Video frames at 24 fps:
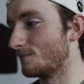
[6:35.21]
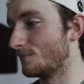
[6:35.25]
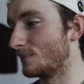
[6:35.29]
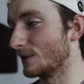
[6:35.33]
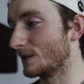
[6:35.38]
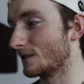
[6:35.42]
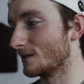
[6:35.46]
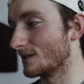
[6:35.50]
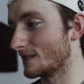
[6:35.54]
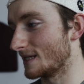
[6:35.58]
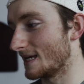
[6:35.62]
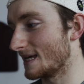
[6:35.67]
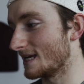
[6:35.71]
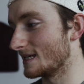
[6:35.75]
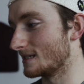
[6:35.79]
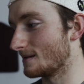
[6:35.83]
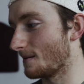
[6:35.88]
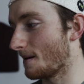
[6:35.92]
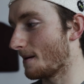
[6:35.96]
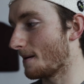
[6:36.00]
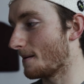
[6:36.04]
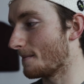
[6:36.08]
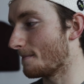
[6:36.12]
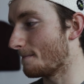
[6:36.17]
because it
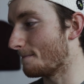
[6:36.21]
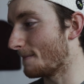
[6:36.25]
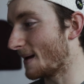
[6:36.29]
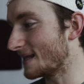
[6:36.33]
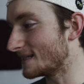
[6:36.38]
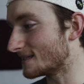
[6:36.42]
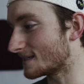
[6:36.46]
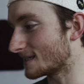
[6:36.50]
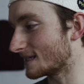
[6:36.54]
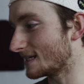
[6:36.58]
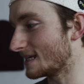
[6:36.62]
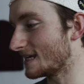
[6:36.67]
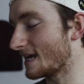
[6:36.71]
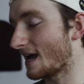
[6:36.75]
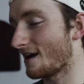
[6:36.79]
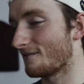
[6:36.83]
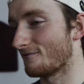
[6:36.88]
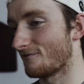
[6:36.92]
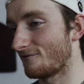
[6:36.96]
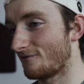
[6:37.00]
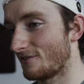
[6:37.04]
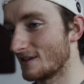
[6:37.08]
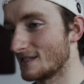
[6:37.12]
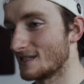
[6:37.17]
is mentally
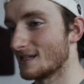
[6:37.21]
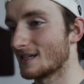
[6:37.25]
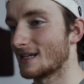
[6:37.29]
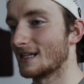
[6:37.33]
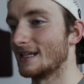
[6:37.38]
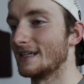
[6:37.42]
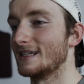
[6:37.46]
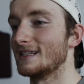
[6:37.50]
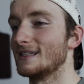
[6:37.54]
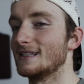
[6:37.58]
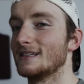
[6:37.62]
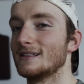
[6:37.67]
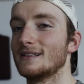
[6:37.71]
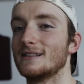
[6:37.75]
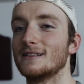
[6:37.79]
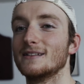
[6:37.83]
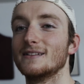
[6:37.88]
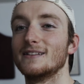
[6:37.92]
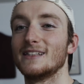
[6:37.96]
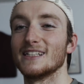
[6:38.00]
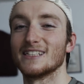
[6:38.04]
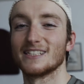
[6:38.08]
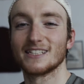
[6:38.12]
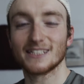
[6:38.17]
and physically
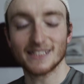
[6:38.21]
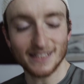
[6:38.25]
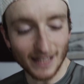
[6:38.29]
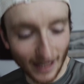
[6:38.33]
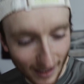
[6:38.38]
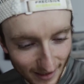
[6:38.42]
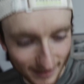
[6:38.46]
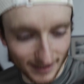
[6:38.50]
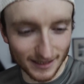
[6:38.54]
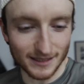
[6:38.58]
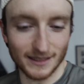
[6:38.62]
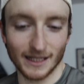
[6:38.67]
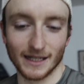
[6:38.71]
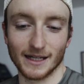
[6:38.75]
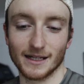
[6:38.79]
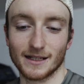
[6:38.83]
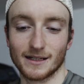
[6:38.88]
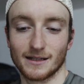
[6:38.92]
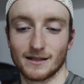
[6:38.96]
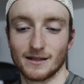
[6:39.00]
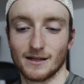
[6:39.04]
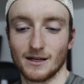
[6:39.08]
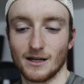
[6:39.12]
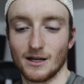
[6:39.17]

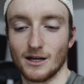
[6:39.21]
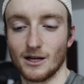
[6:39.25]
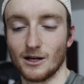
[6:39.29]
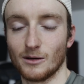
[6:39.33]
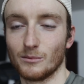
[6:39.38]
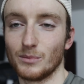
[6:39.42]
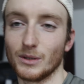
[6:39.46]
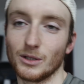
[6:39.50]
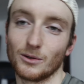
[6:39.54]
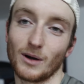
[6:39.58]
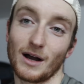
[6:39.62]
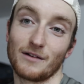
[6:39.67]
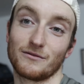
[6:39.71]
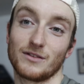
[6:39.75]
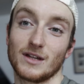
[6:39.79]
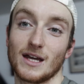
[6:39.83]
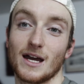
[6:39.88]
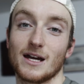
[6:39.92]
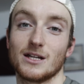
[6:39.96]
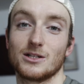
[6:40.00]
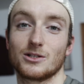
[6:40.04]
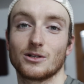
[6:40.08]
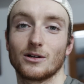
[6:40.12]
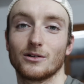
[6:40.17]
disgusting, but you have the
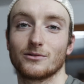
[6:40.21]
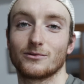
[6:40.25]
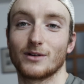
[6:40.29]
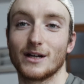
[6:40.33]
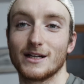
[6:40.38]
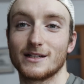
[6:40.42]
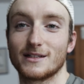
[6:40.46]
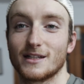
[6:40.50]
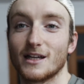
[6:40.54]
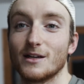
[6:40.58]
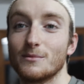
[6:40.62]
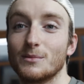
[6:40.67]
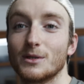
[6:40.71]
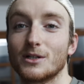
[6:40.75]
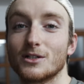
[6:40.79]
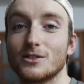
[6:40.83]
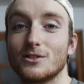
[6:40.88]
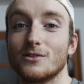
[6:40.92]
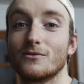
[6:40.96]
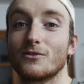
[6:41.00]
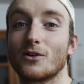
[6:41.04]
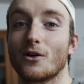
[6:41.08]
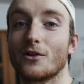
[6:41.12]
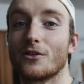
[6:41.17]
edge on race day
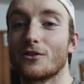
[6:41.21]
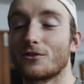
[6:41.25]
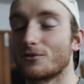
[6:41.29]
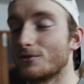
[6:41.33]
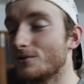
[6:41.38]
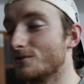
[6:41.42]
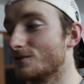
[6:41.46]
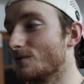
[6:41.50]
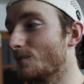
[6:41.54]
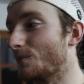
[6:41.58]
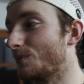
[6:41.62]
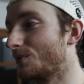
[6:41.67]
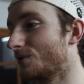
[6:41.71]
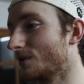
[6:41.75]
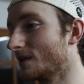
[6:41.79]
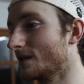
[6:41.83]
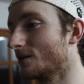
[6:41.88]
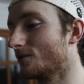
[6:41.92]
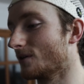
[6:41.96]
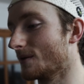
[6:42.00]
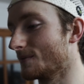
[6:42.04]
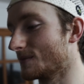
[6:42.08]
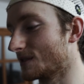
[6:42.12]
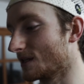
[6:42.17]
because you've gone through some pretty
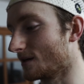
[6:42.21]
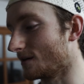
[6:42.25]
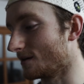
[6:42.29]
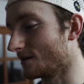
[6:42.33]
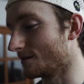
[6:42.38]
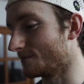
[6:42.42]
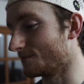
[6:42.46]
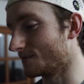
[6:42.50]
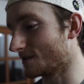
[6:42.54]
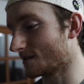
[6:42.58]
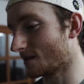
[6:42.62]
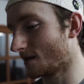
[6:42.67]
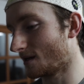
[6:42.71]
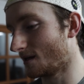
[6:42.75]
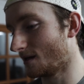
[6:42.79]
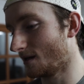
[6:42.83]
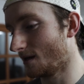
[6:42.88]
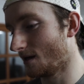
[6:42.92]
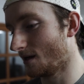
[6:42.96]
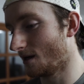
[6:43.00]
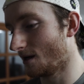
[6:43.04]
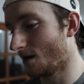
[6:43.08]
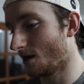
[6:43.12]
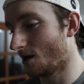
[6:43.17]
grim times.
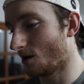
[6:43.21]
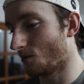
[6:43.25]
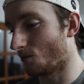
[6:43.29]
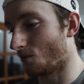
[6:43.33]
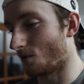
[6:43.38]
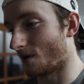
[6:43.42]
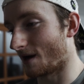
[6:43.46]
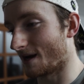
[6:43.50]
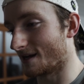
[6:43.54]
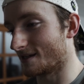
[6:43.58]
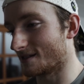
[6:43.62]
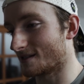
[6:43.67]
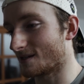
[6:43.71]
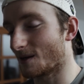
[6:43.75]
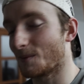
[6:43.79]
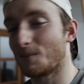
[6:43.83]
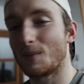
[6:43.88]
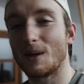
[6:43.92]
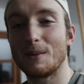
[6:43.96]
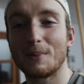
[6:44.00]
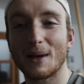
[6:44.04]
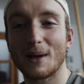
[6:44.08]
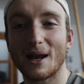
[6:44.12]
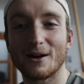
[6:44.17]
Whereas
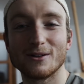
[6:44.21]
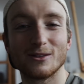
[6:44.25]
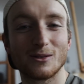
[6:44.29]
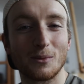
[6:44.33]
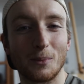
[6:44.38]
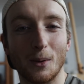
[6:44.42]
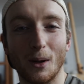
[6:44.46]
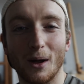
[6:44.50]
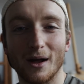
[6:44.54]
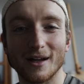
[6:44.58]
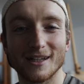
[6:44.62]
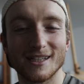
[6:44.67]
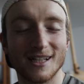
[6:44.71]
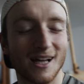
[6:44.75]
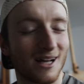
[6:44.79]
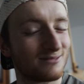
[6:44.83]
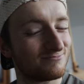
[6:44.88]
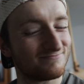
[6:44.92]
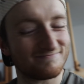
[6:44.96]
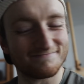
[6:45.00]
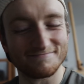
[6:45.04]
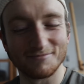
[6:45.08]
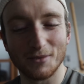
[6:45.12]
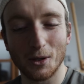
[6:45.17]
people out in Dubai,
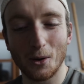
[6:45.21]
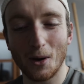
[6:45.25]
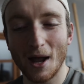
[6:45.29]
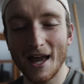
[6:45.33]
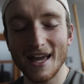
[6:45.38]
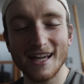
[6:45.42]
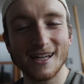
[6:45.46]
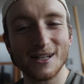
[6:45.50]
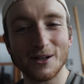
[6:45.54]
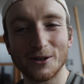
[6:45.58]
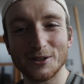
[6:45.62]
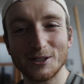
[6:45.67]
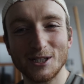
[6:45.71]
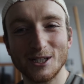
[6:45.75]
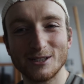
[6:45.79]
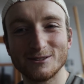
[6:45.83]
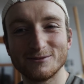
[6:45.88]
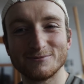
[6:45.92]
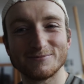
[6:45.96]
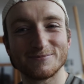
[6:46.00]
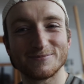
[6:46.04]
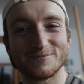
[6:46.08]
not hating on you.